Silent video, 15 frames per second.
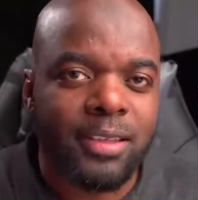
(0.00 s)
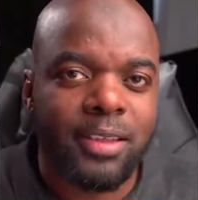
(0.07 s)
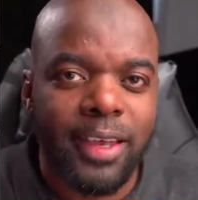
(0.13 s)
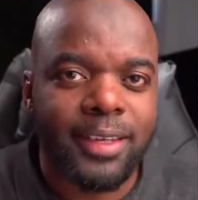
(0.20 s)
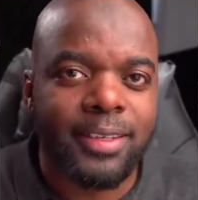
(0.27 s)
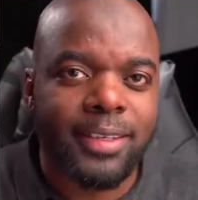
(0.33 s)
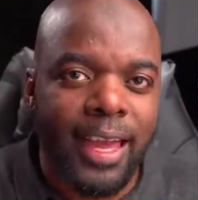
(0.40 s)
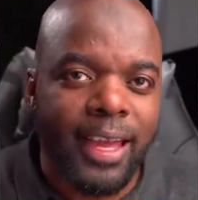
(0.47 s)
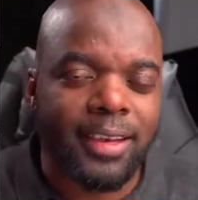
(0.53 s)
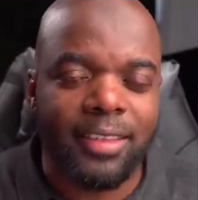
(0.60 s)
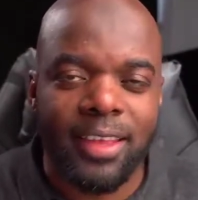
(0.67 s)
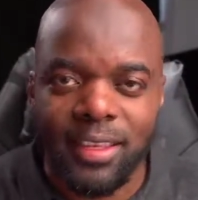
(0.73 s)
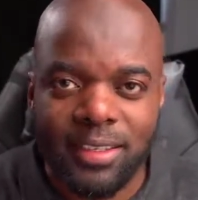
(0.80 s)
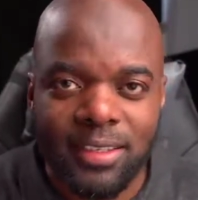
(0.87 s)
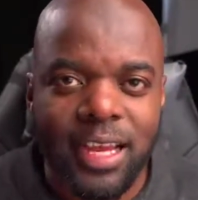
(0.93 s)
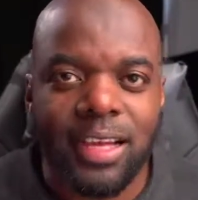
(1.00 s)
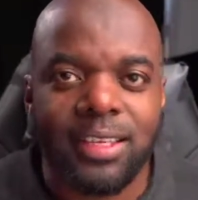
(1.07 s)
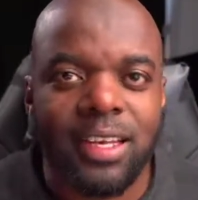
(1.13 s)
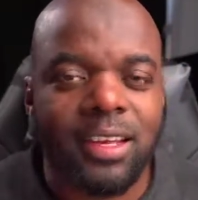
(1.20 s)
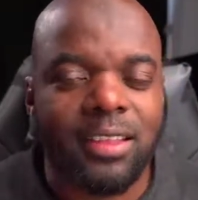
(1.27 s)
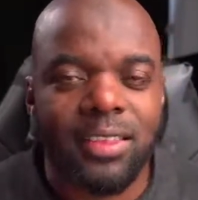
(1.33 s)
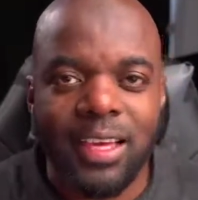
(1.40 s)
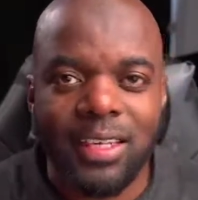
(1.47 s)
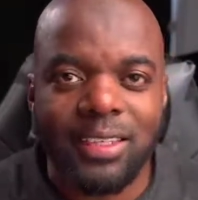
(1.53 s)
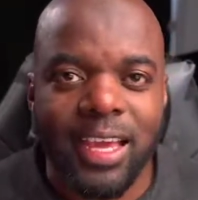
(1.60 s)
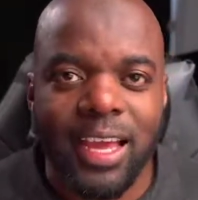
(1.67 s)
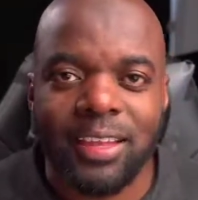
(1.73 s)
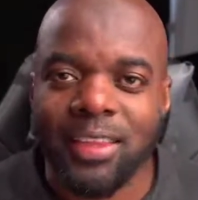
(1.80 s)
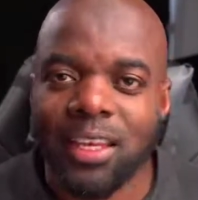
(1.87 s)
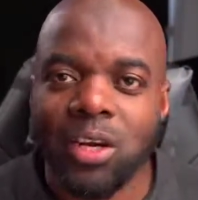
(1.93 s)
They're dead. They're static. They're
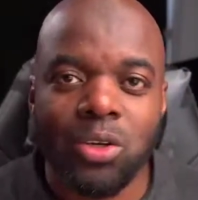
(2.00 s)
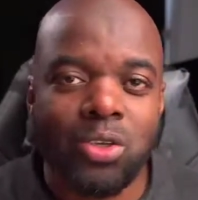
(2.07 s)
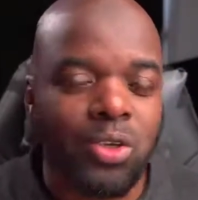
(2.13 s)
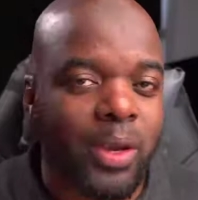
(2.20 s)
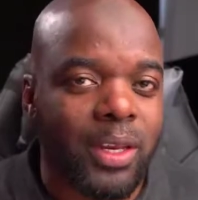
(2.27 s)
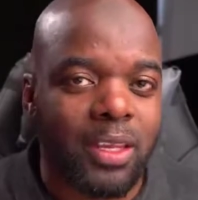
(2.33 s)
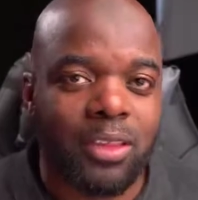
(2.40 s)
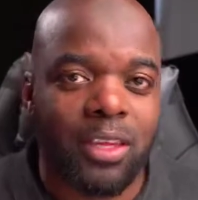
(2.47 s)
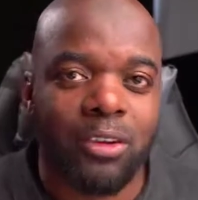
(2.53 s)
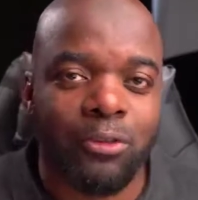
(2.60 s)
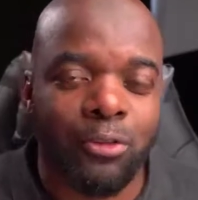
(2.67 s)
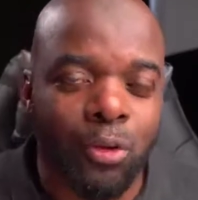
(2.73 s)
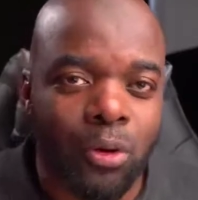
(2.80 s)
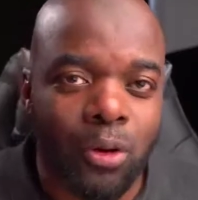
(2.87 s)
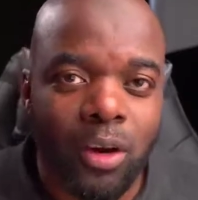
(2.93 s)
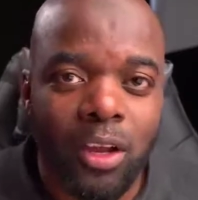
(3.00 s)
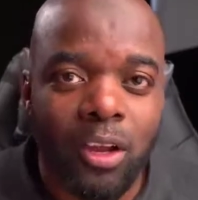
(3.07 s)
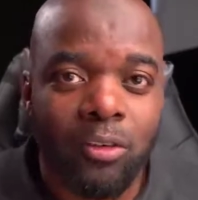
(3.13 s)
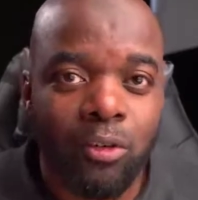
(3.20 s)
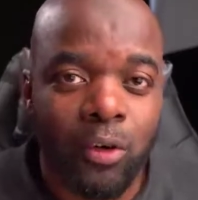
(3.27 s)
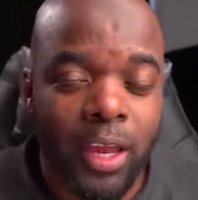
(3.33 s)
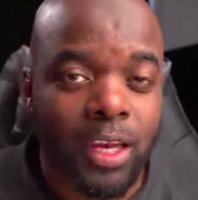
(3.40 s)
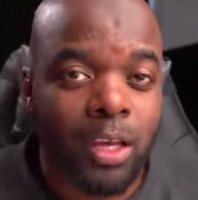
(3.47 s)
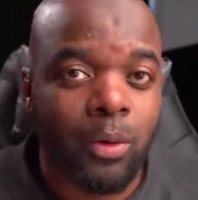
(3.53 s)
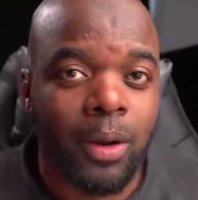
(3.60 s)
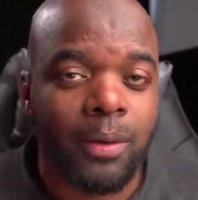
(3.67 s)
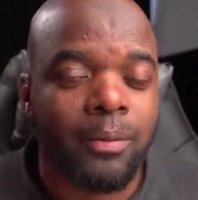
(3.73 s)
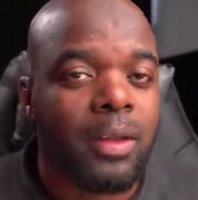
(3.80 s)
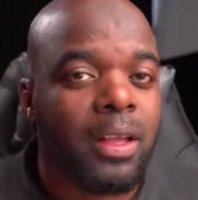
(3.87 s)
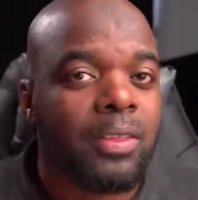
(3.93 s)
dead. They don't do anything for anyone.